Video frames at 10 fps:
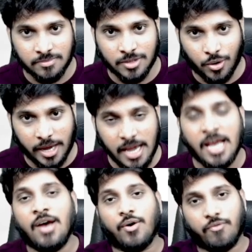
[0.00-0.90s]
Okay.
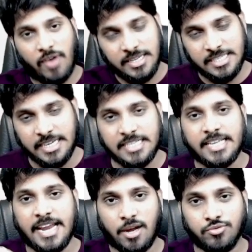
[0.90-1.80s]
Once it is
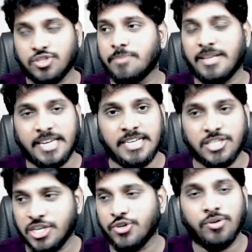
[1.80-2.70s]
announced by the
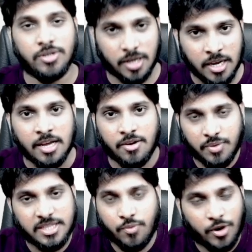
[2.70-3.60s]
institute
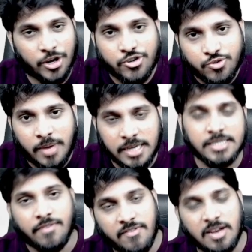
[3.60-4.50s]
within 1 or 2 months,
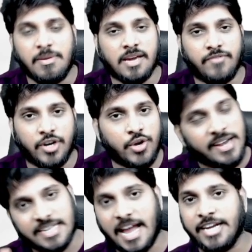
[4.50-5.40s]
we will make a video
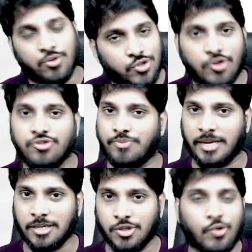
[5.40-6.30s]
and guide you. Don't worry.
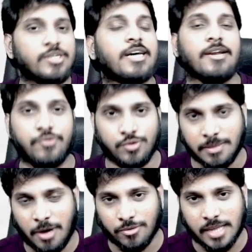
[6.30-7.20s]
Don't confuse
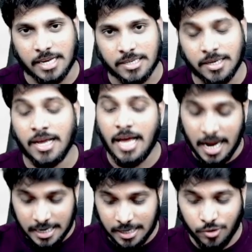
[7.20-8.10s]
about that.
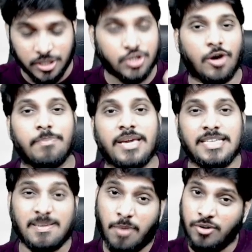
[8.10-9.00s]
Now the topic is
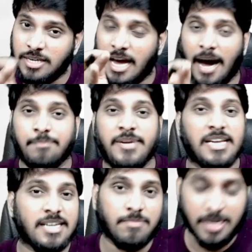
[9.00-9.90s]
about
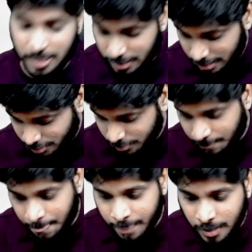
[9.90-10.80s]
updated materials.
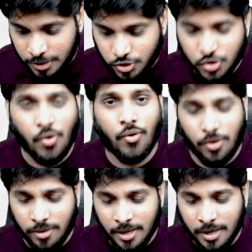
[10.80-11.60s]
So